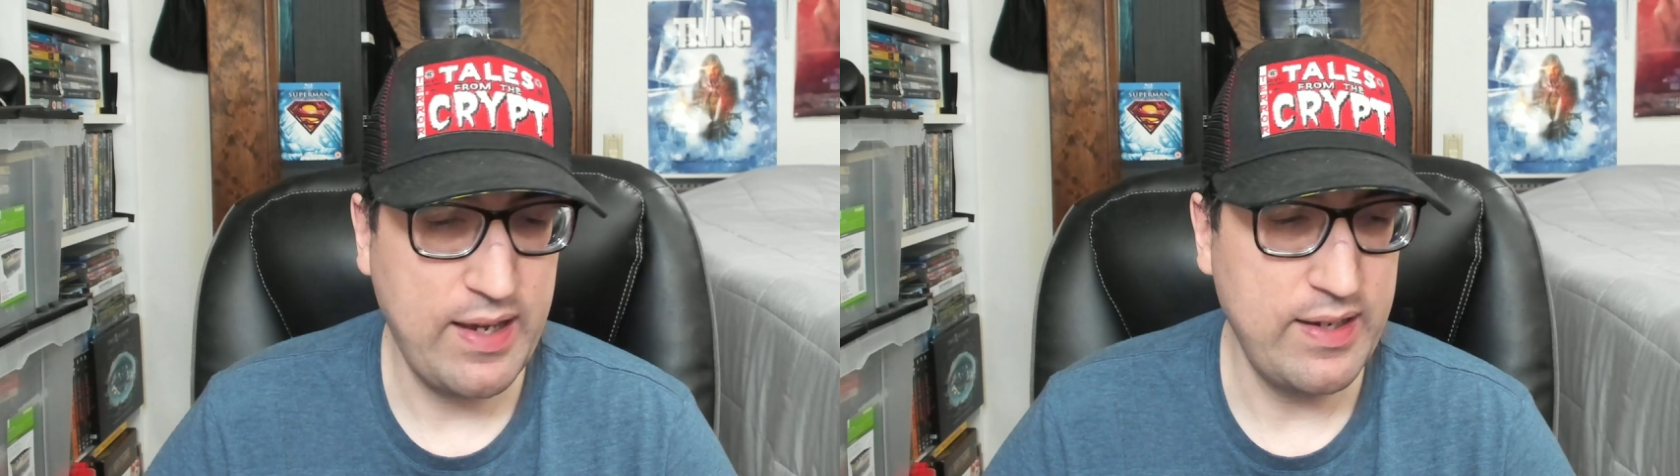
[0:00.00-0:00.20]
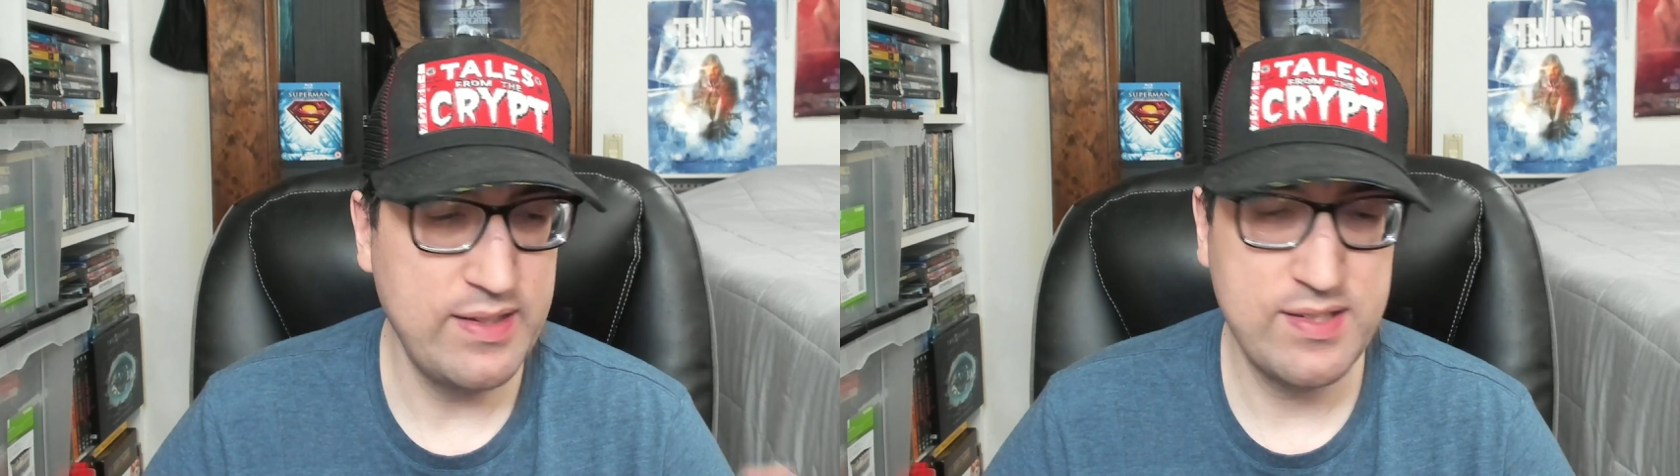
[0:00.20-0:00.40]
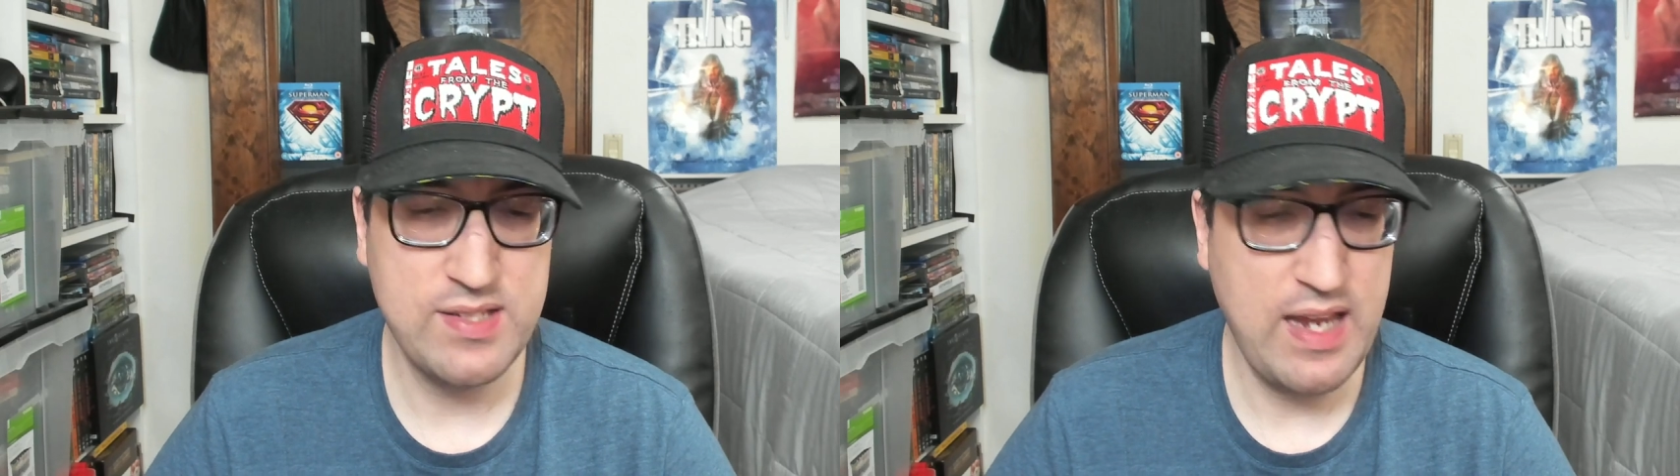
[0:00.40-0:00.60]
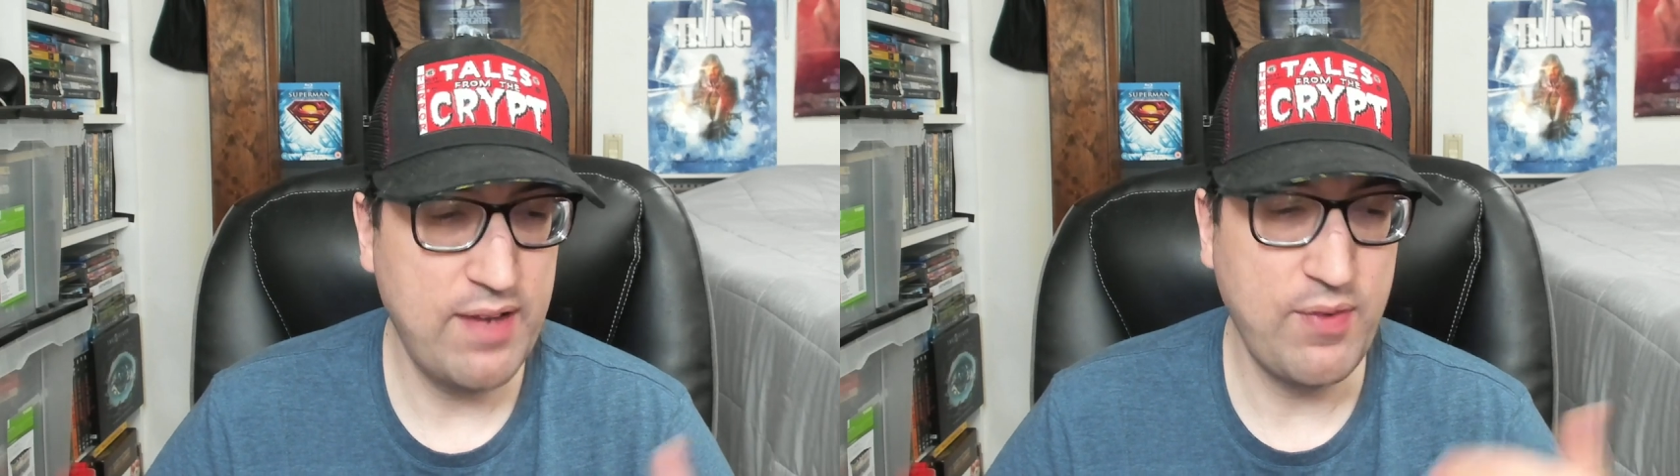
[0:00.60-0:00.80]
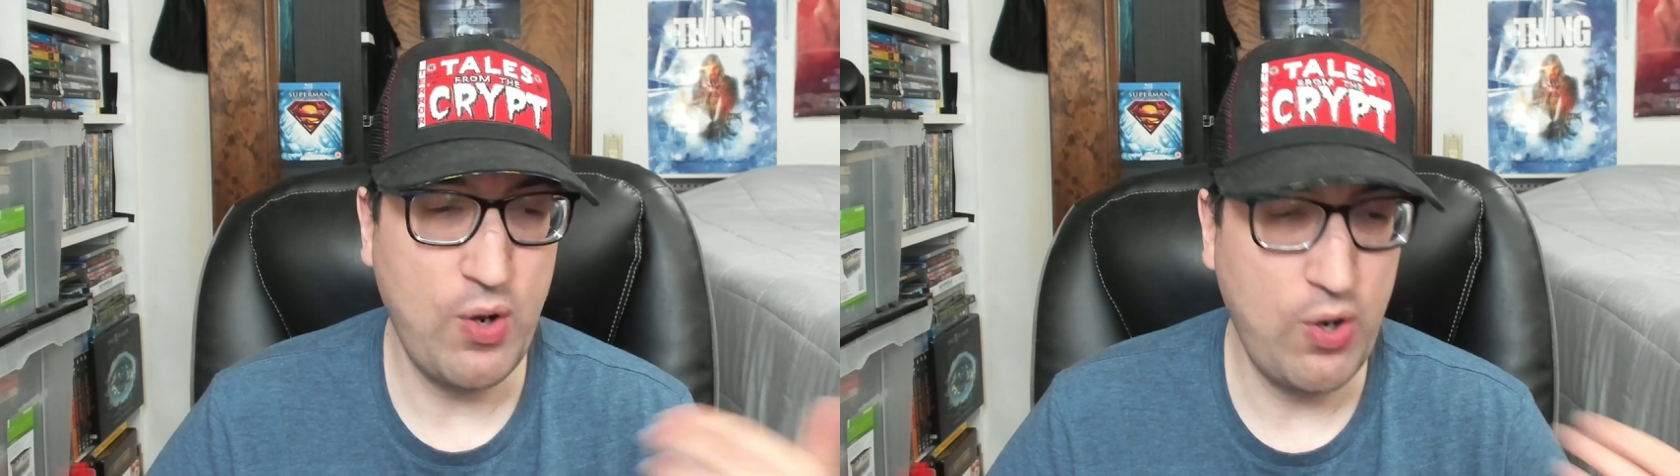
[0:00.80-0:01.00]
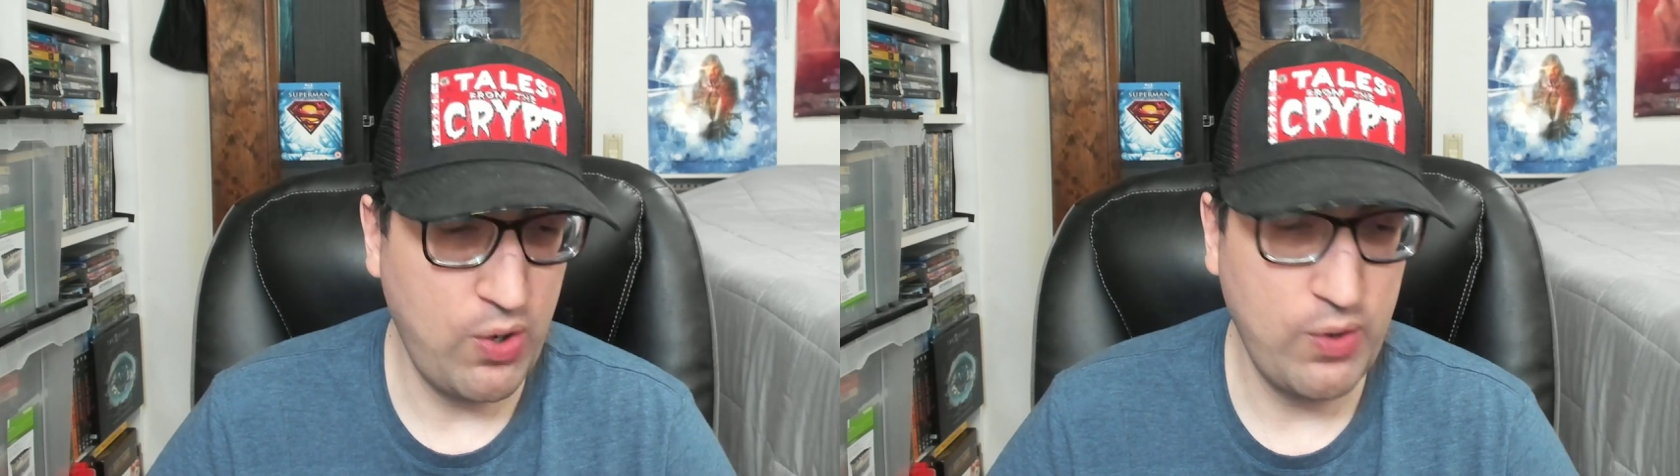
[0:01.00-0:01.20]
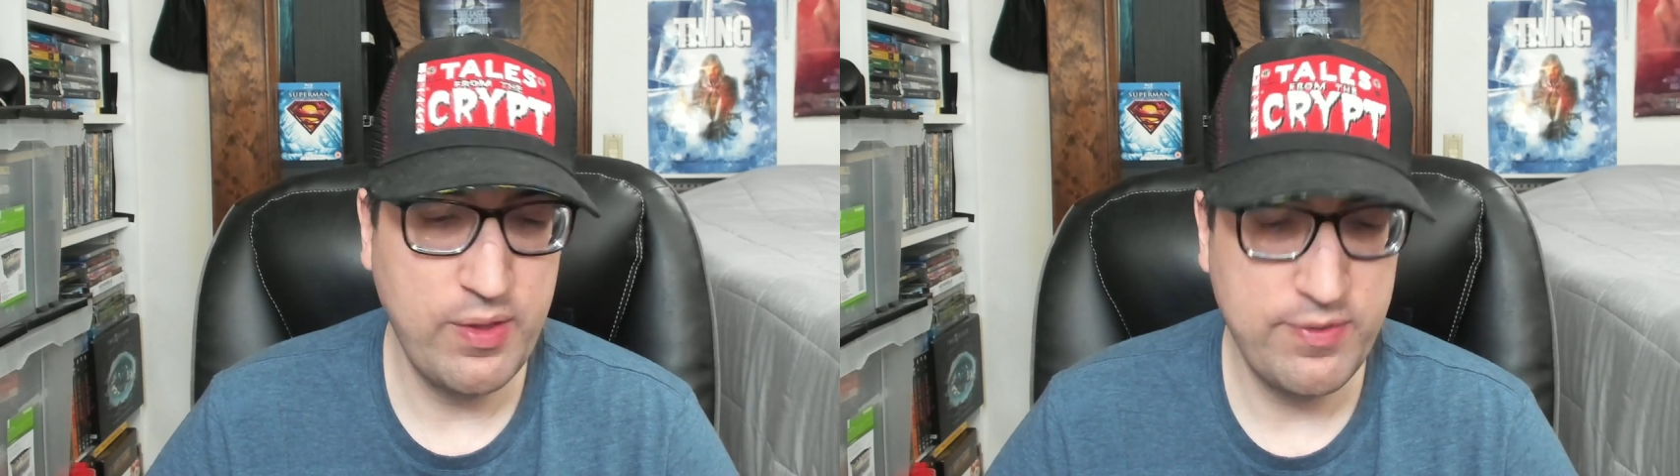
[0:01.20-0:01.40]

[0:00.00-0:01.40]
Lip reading: it doesn't have all the